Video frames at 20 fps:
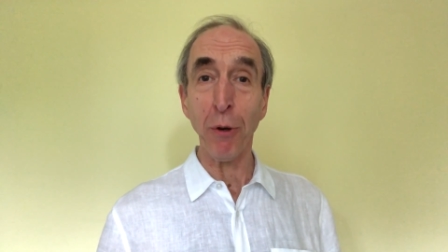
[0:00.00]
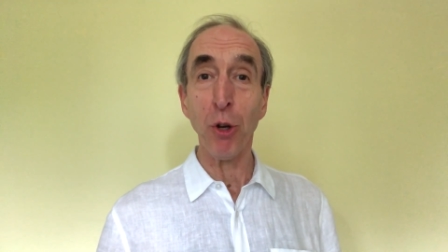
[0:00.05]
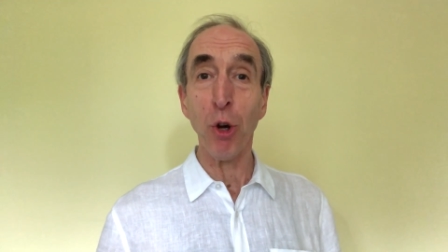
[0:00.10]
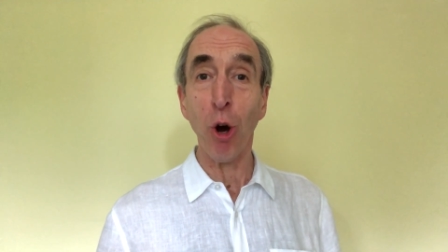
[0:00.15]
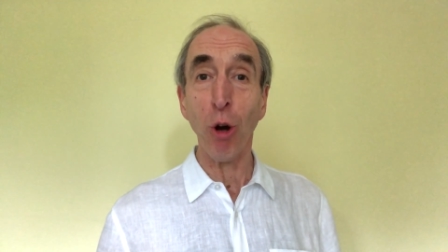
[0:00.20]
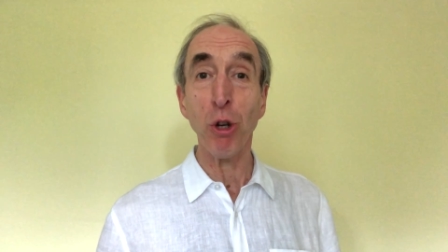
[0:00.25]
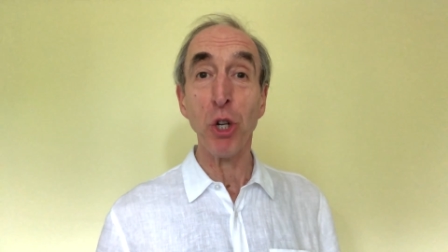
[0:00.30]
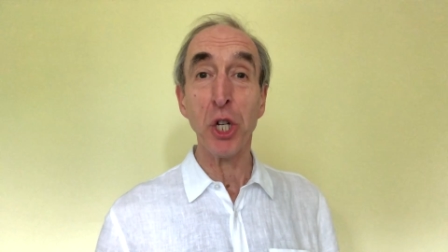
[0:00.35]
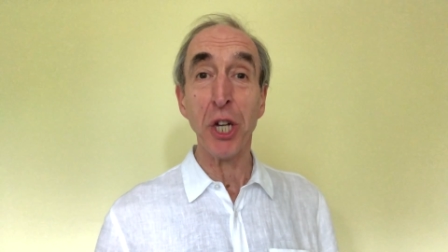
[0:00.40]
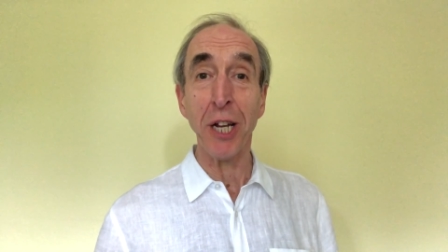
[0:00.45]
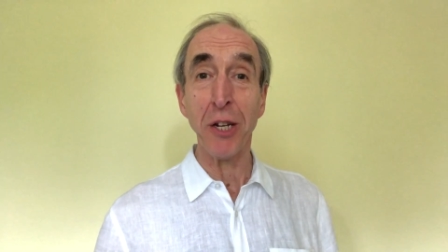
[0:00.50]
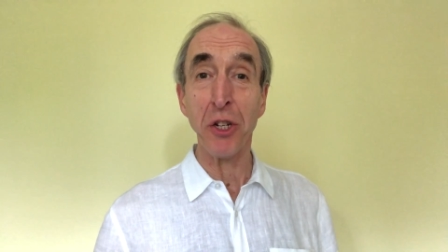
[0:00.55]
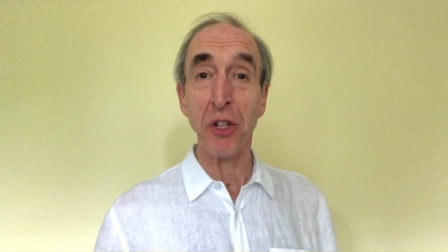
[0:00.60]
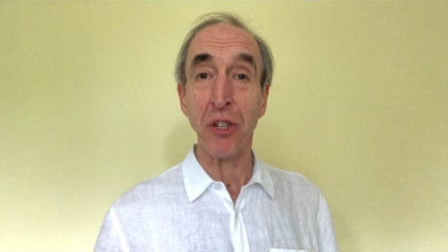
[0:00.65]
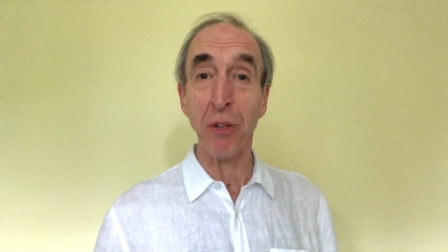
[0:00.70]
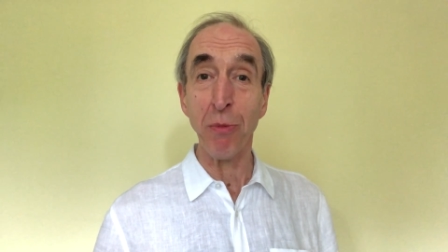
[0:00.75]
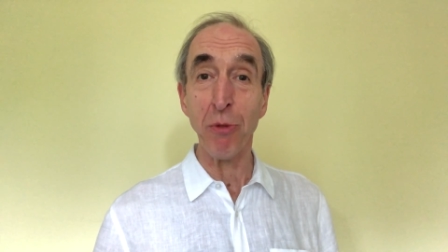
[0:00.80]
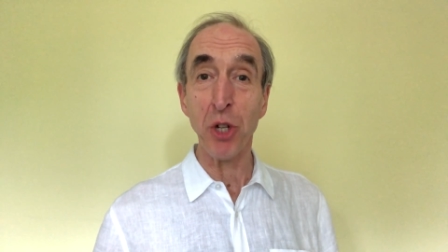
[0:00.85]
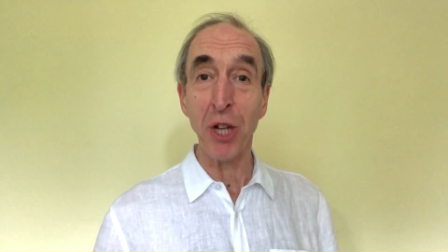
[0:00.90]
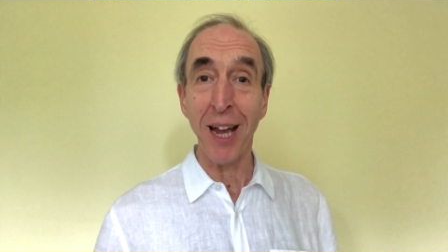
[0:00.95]
conscientious
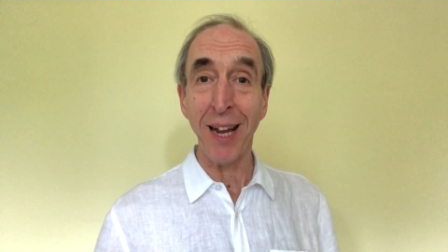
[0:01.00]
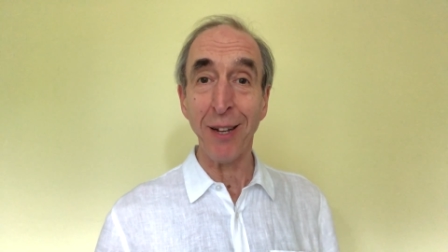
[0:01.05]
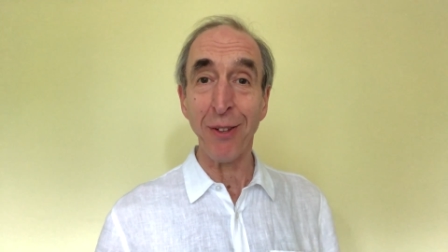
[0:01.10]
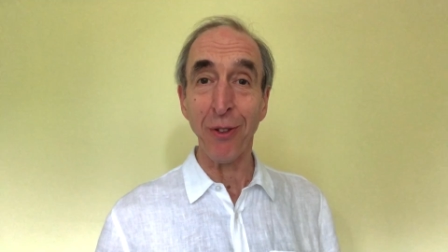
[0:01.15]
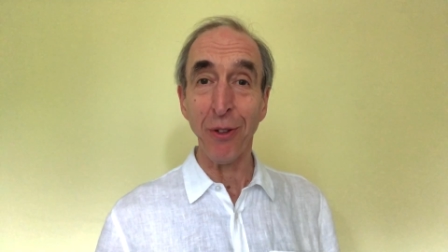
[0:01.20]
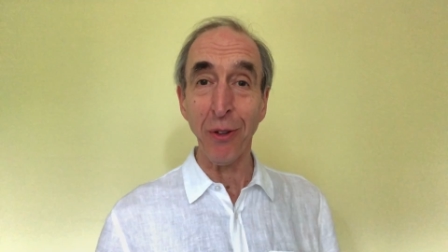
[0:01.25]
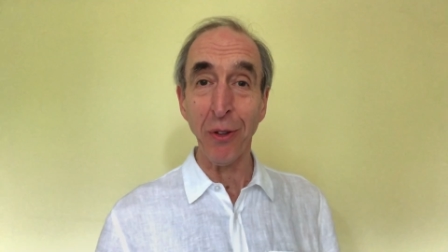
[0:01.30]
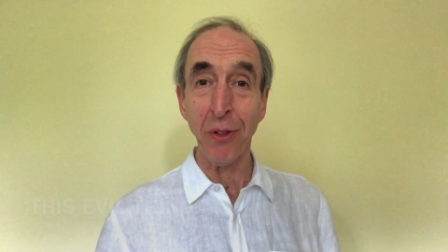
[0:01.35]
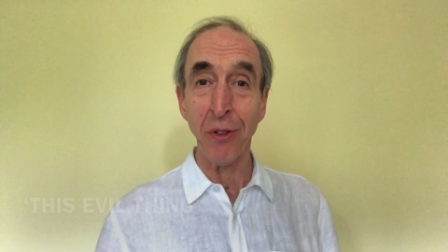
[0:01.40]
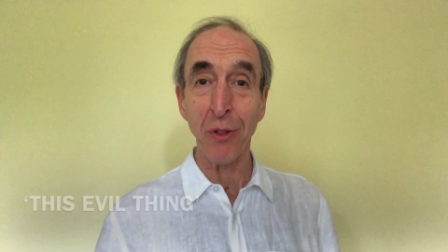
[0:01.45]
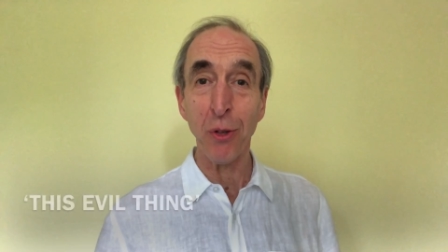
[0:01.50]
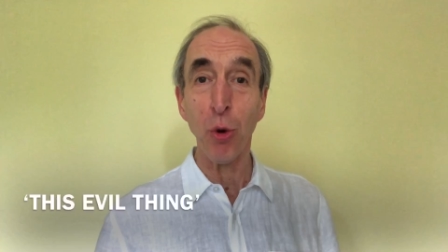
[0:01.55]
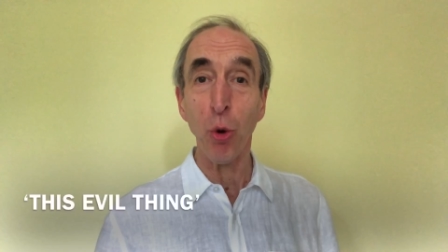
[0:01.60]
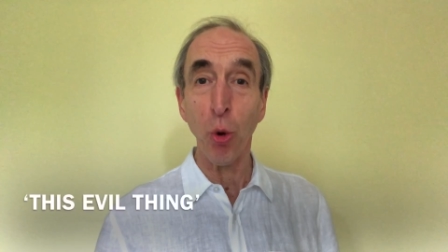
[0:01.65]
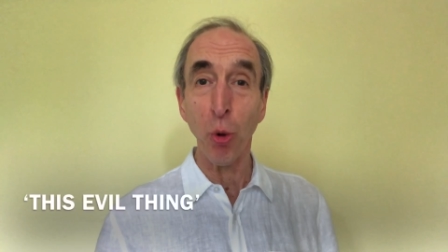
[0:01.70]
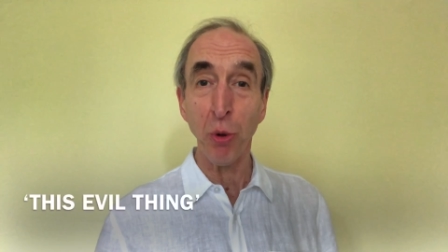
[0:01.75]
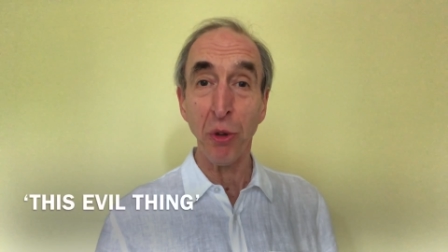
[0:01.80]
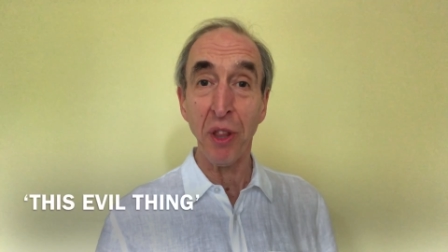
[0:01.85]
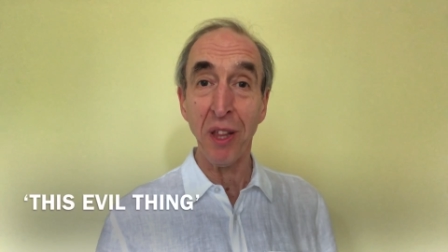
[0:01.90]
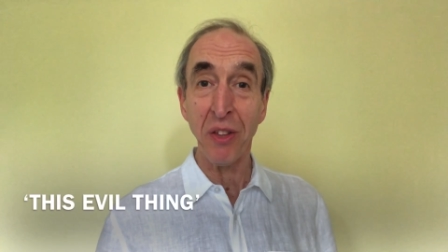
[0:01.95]
objectors
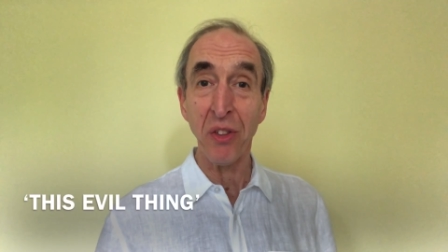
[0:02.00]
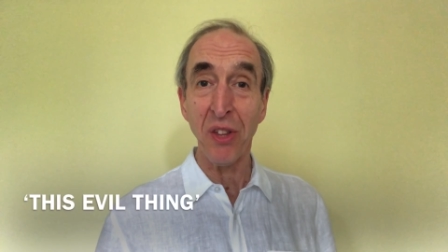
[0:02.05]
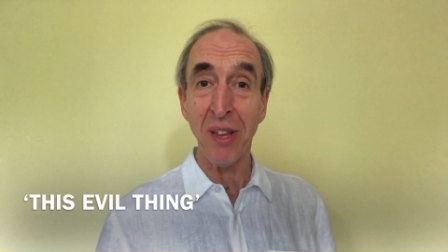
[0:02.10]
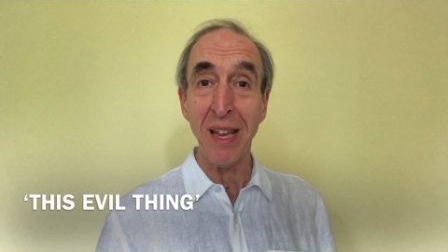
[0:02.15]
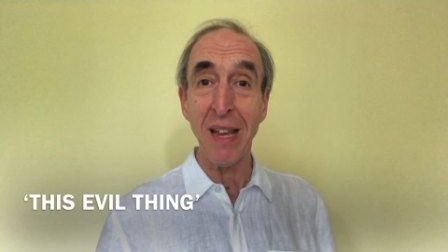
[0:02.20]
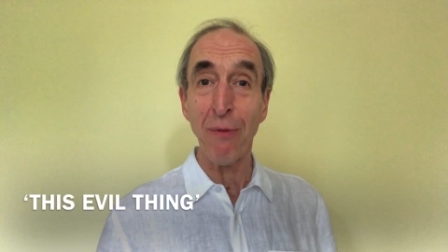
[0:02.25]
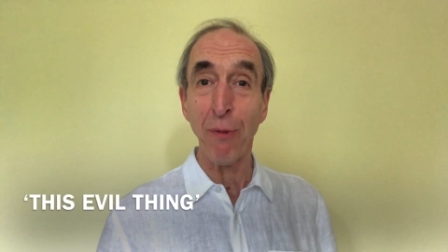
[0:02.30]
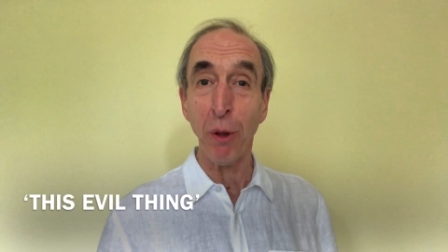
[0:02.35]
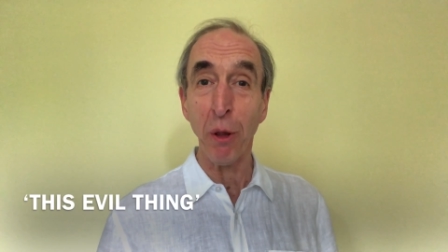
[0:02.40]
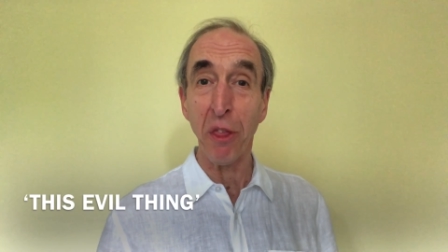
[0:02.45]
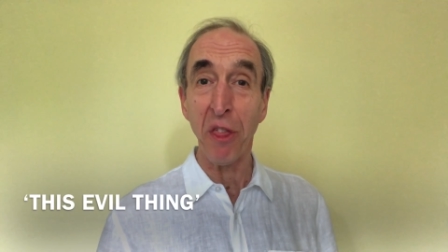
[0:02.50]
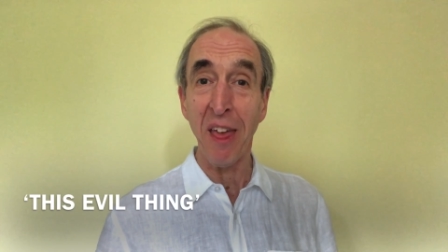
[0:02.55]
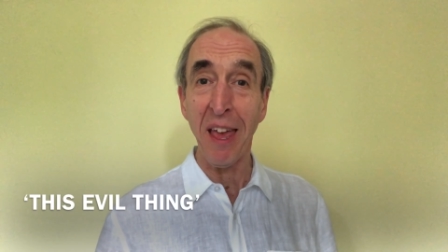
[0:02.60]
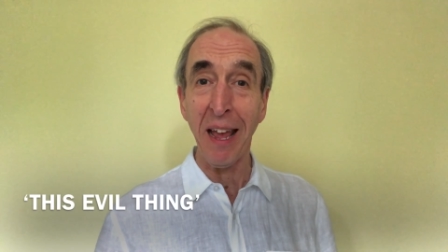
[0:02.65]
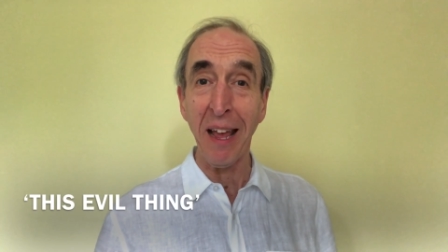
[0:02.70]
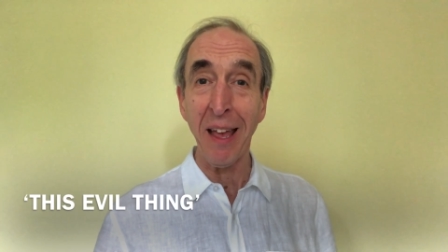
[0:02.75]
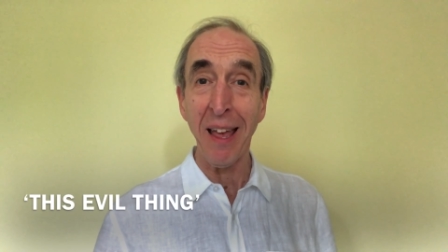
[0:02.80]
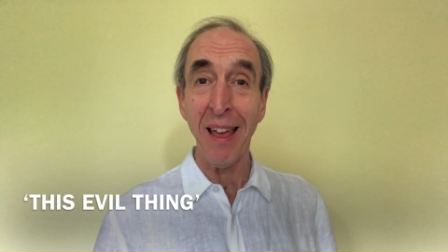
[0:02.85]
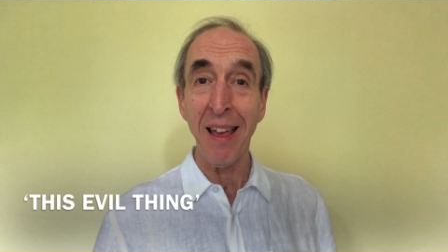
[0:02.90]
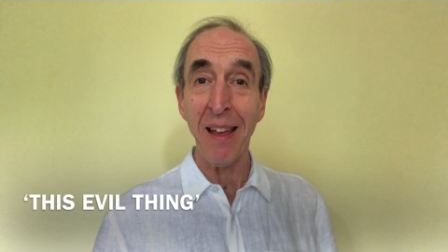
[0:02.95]
called This Evil
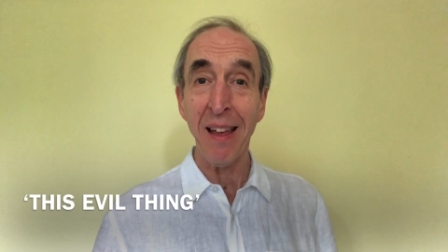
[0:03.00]
Thing.